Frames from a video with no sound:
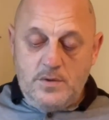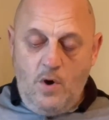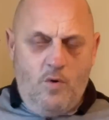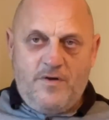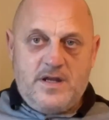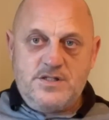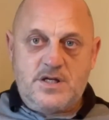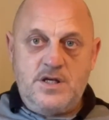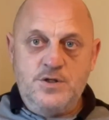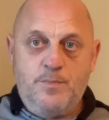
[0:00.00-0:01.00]
All very
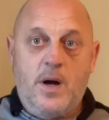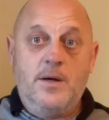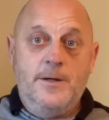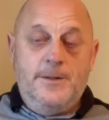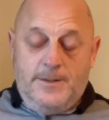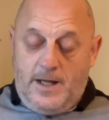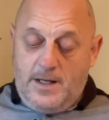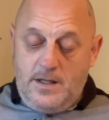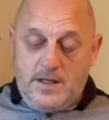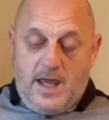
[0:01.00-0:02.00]
strange. But
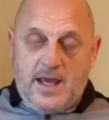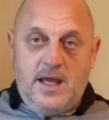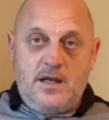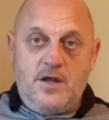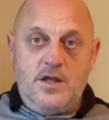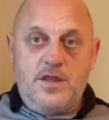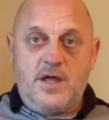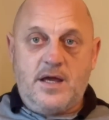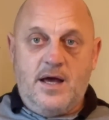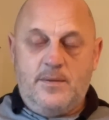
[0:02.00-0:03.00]
another
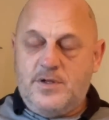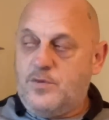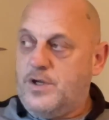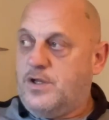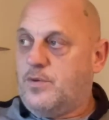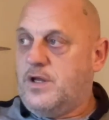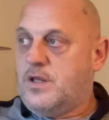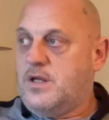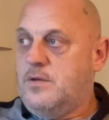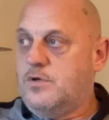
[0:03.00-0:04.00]
thing that happened in
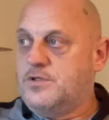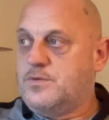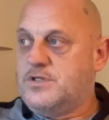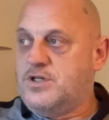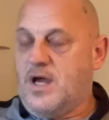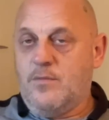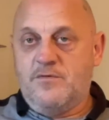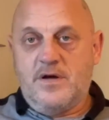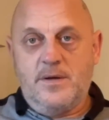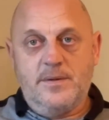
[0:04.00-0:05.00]
2023 was the sham of
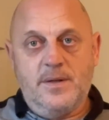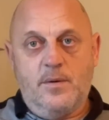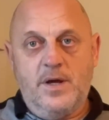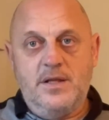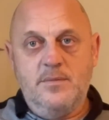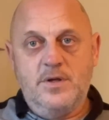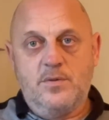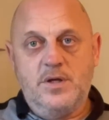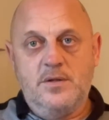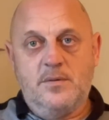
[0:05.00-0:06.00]
a wedding
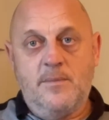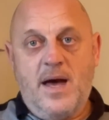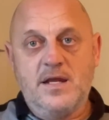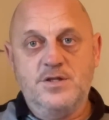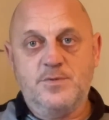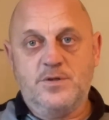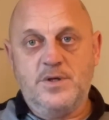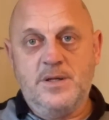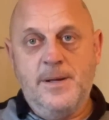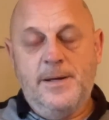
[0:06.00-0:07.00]
and a marriage
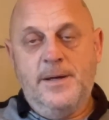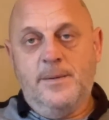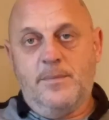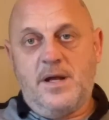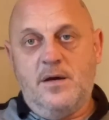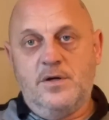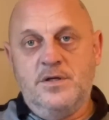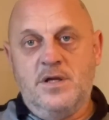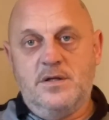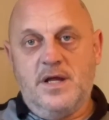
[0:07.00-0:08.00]
between Morel
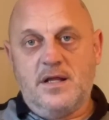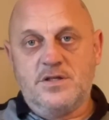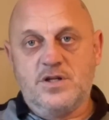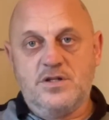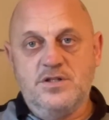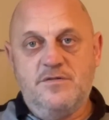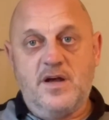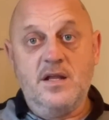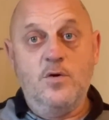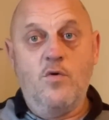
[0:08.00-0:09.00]
and Nicola Sturgeon
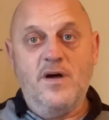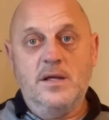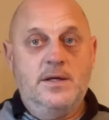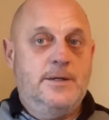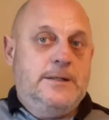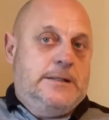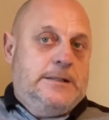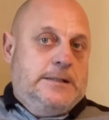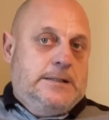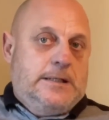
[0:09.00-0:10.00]
finally over.
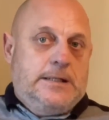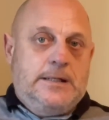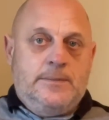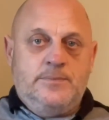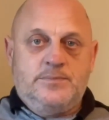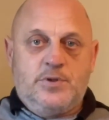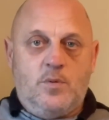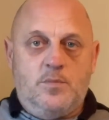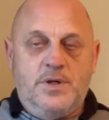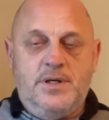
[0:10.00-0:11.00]
They'd
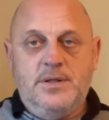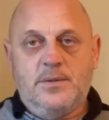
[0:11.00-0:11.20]
probably